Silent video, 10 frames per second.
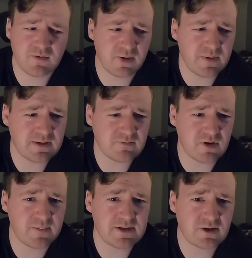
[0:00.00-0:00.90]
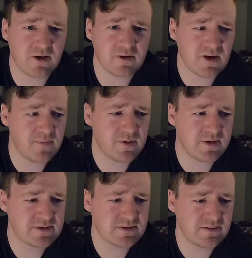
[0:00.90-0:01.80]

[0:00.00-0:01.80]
rugby soccer hybrid is,